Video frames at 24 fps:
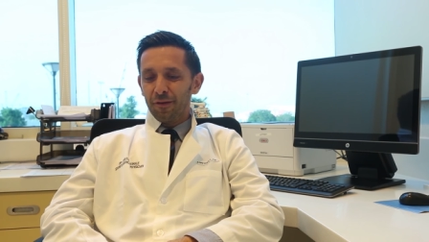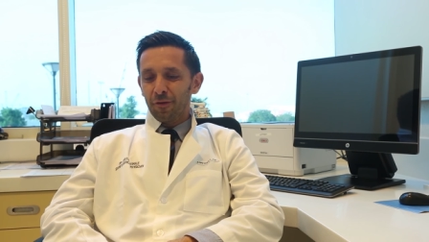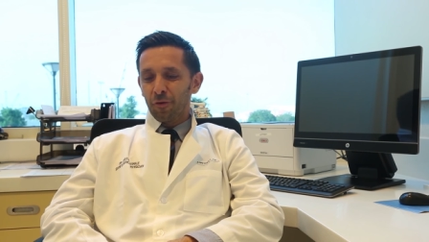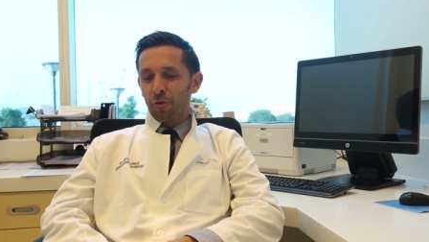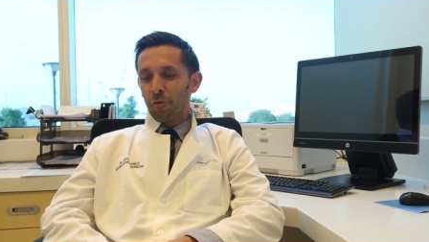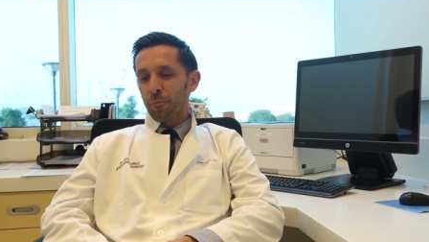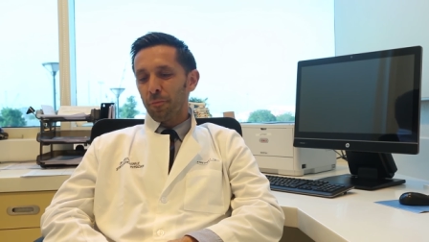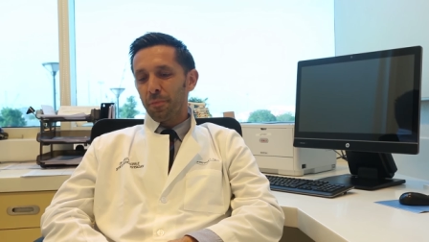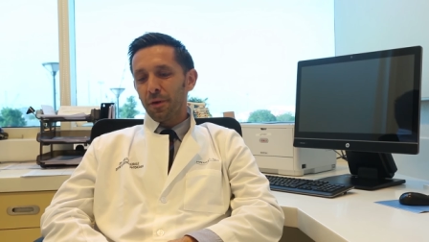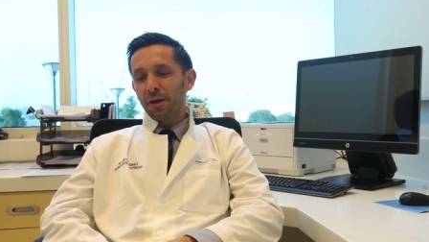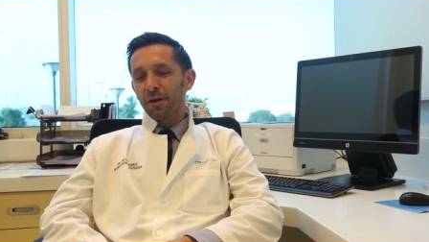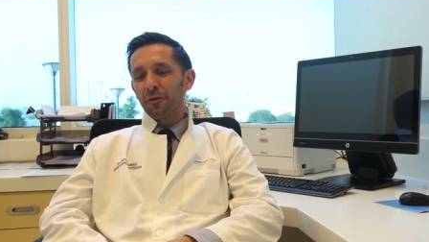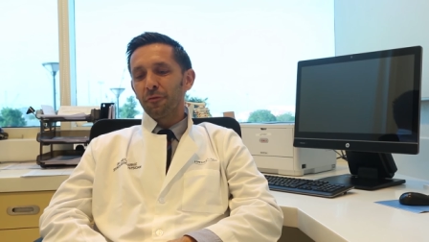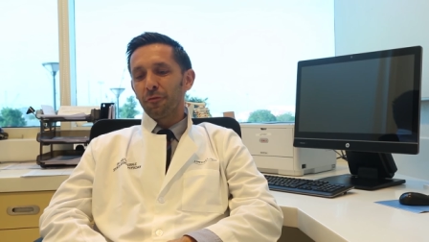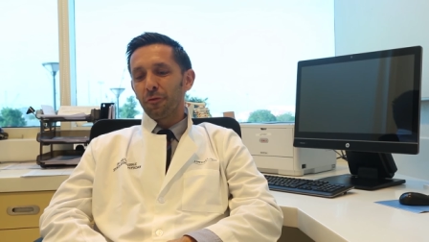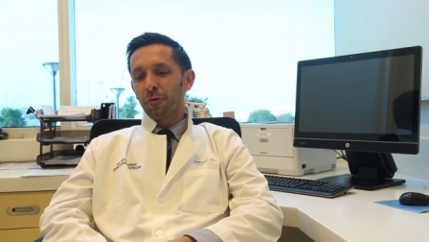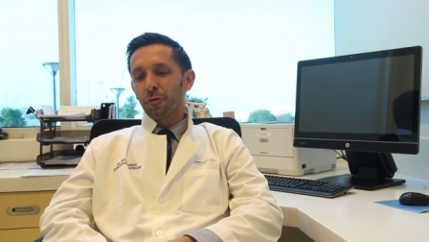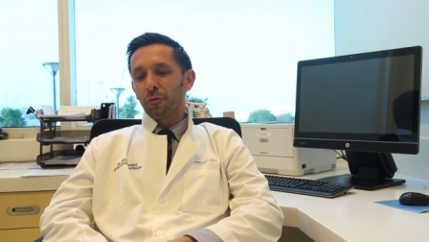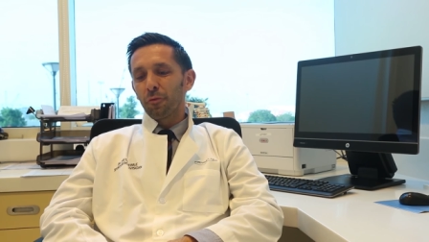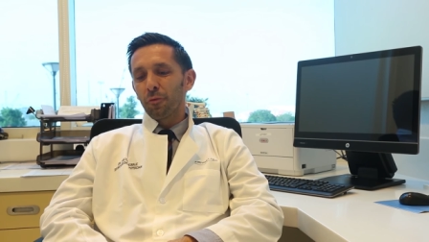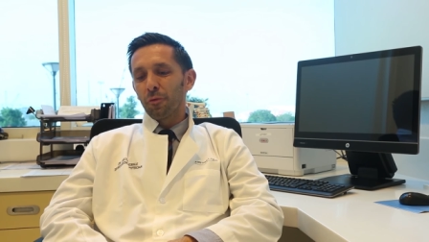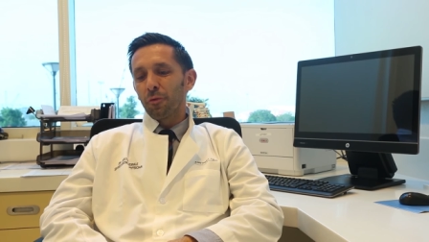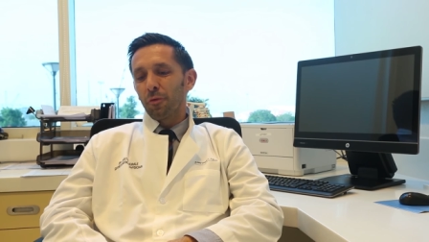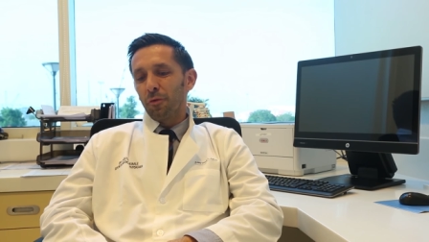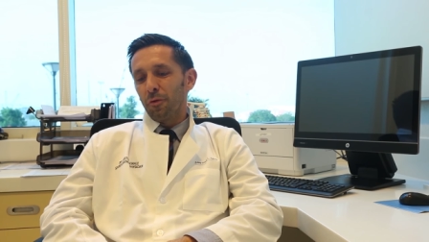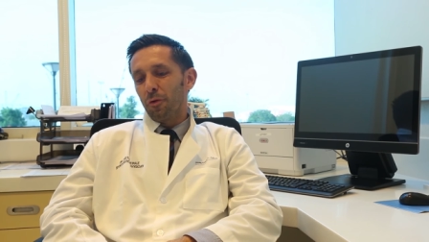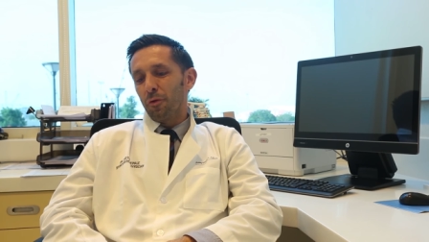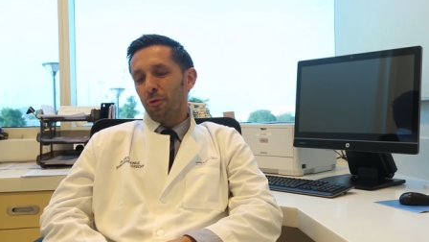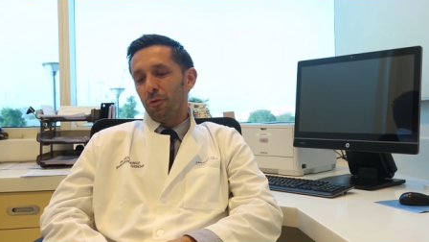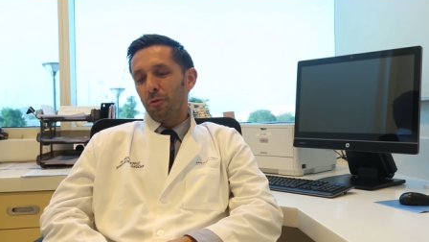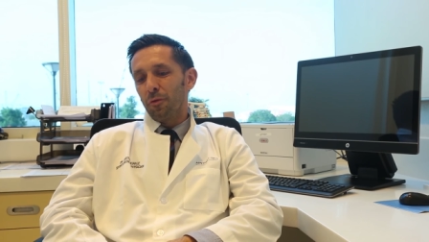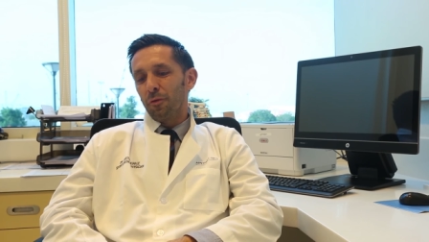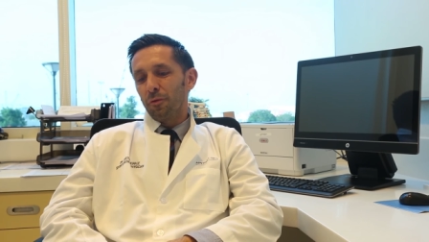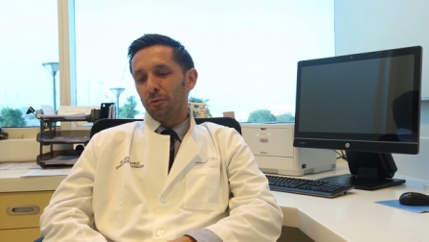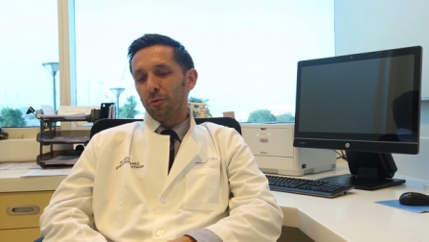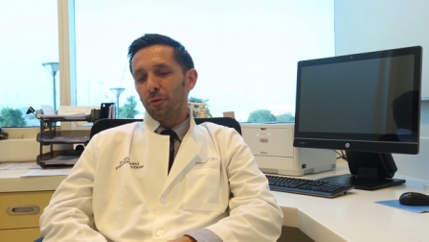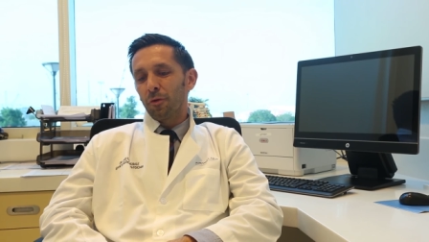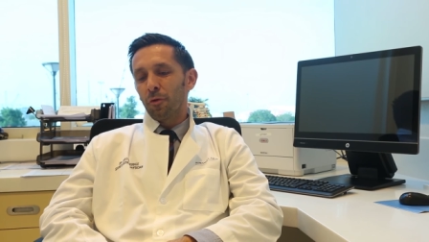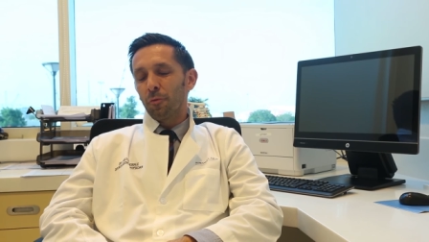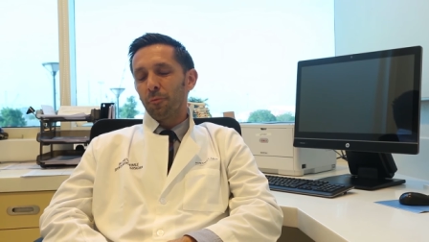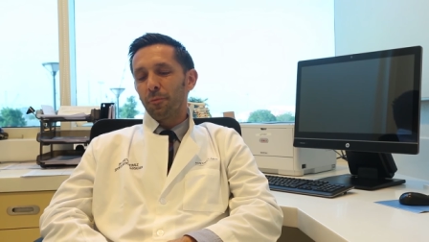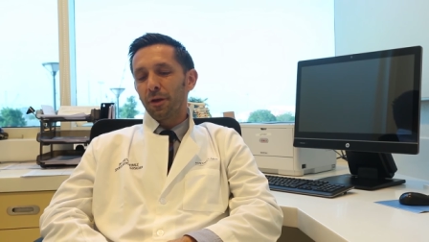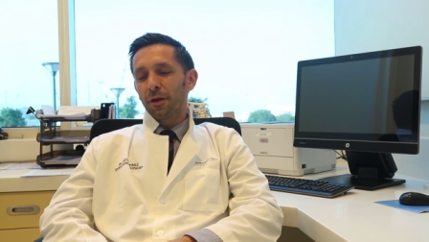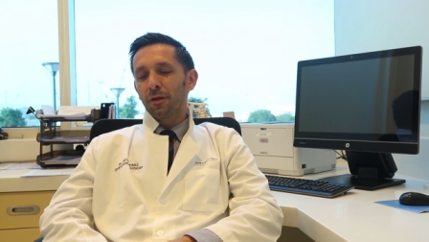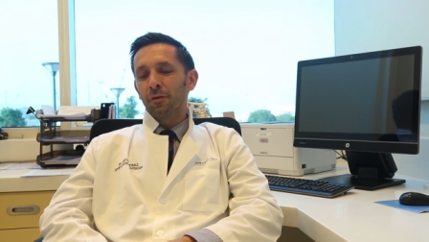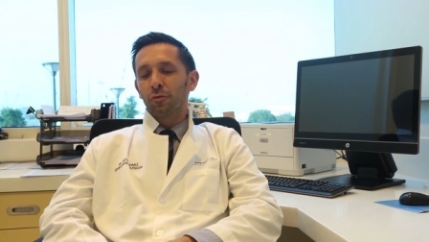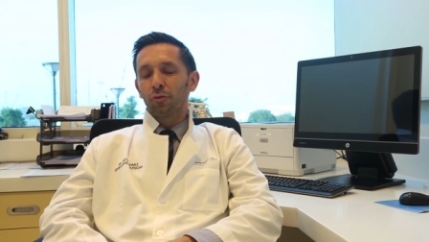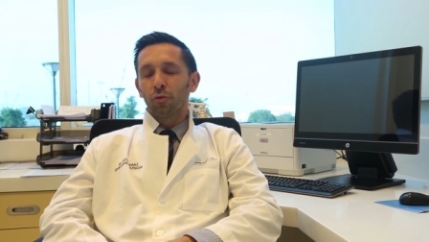comparing for
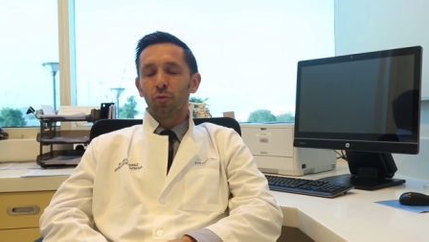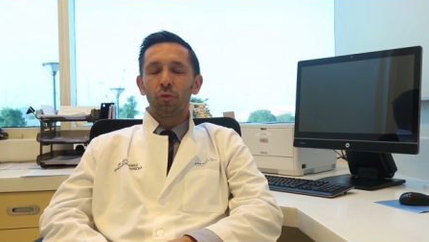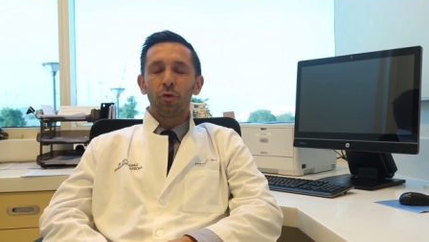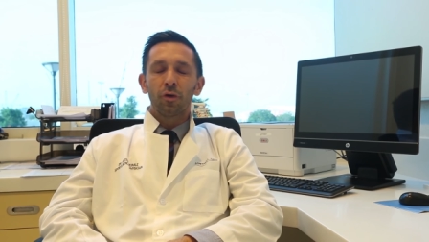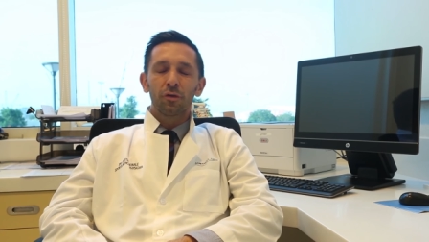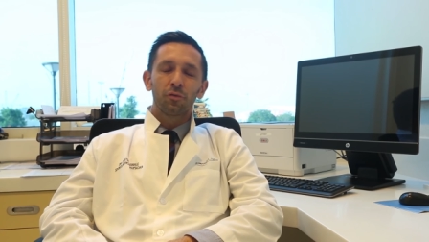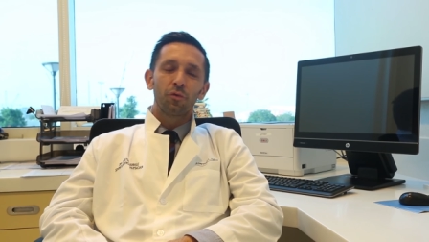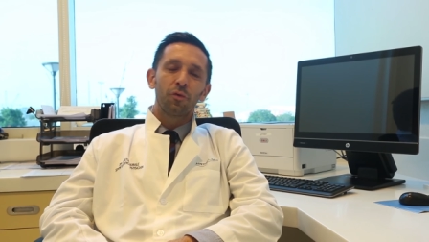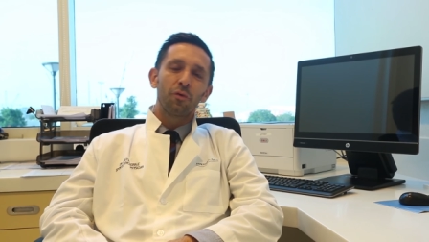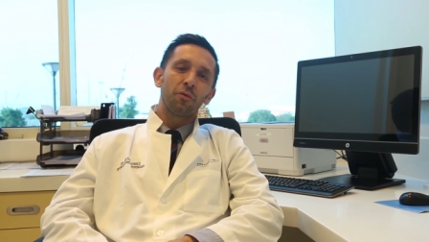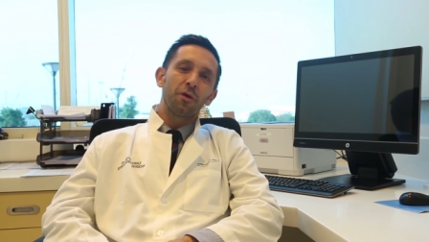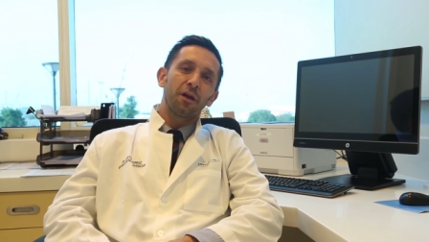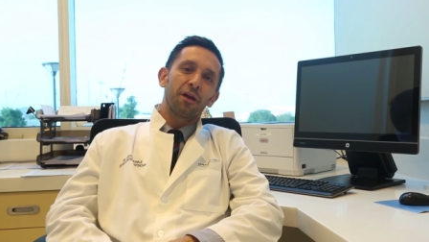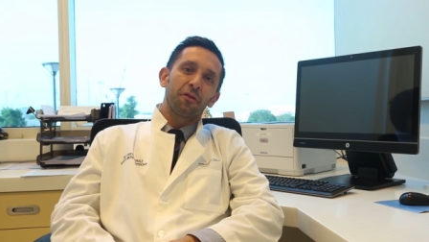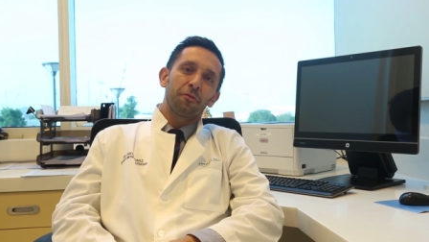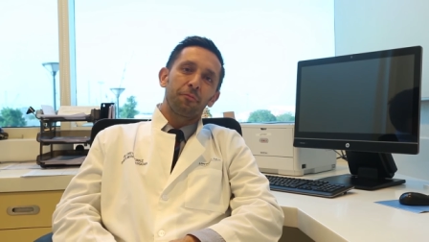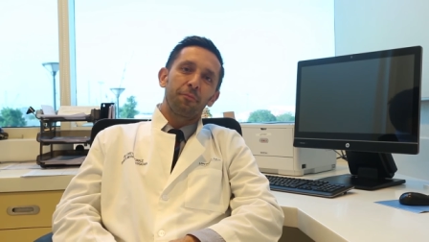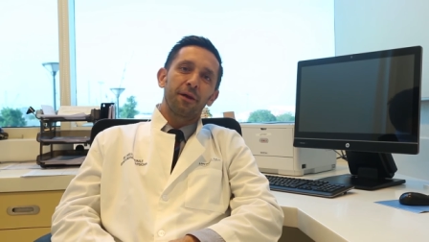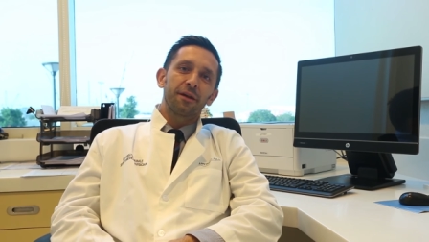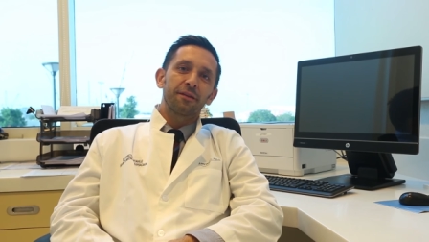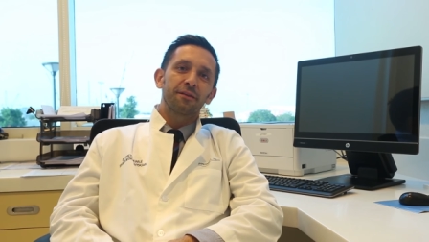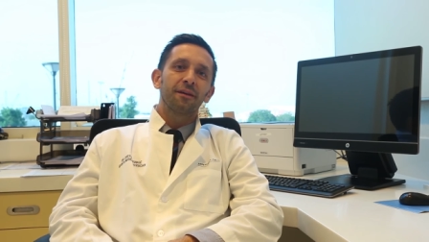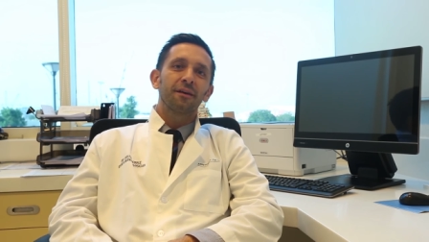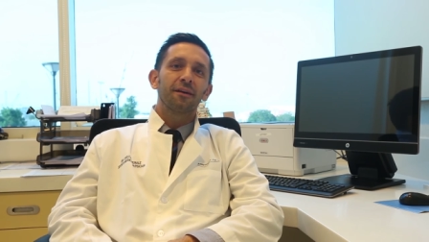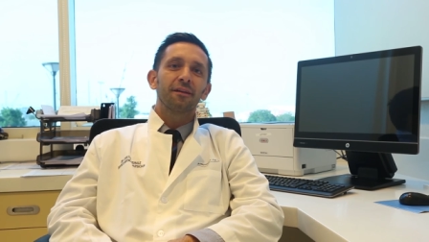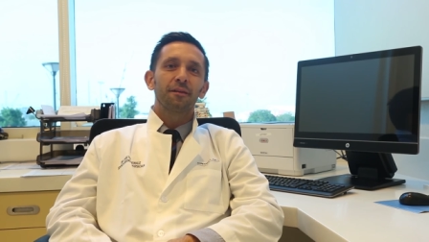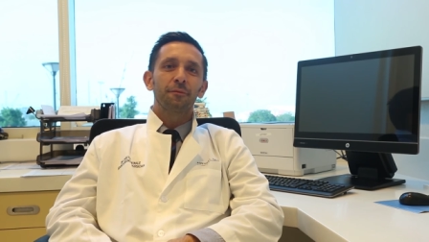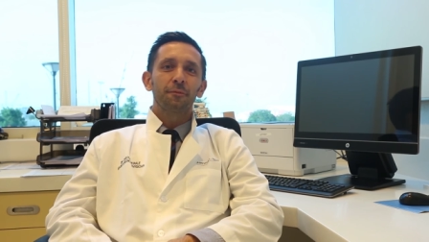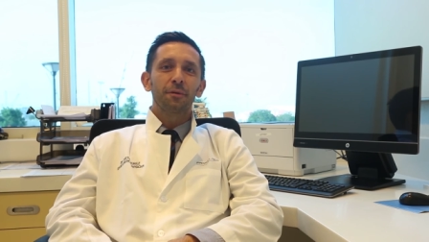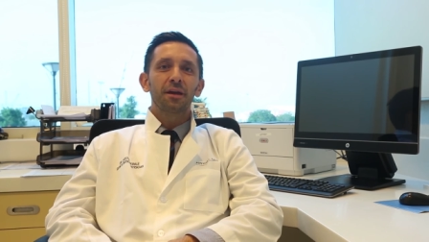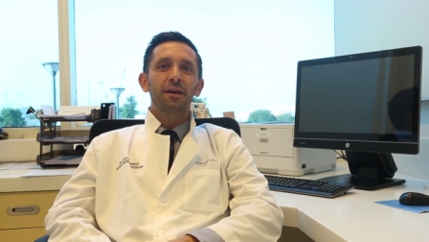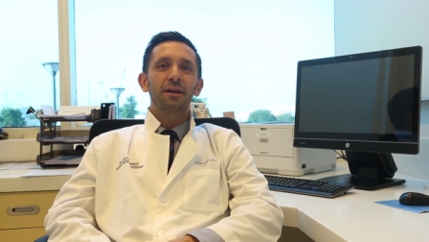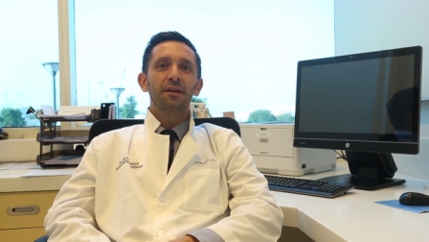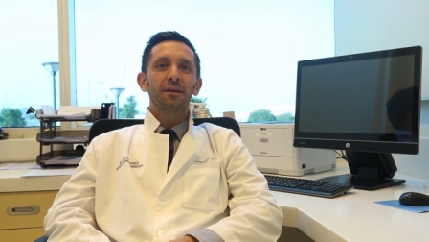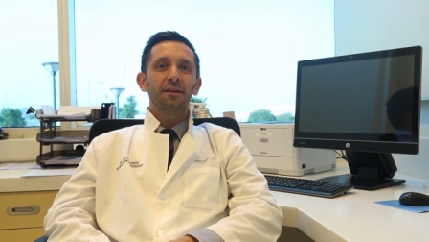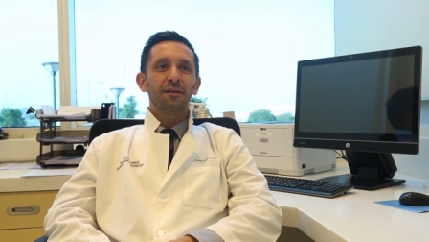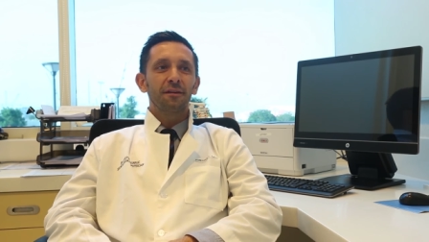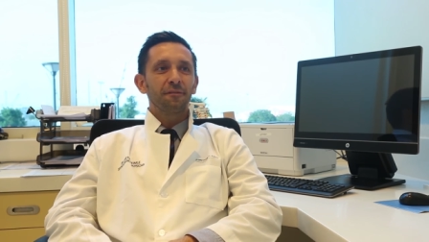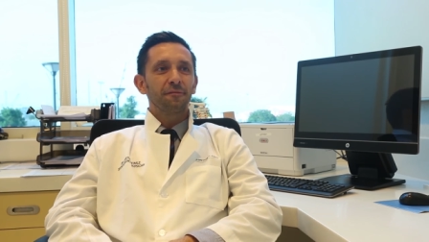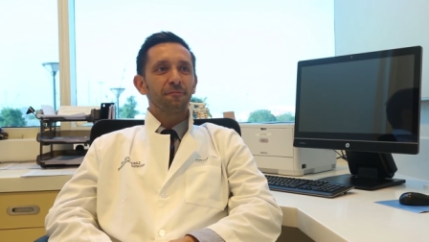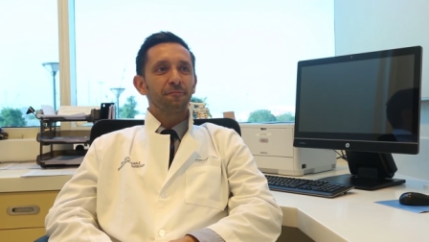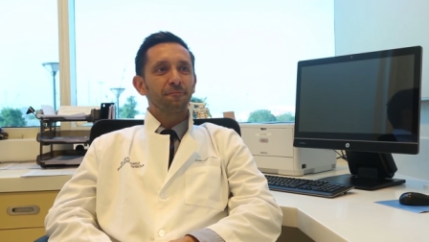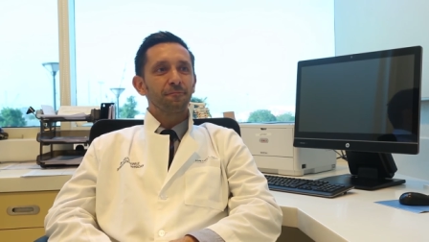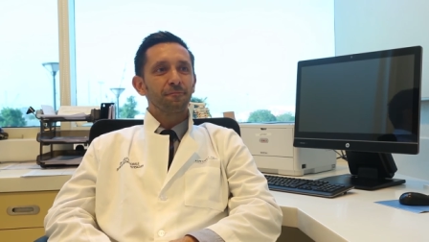comparing to what we were expecting at the beginning.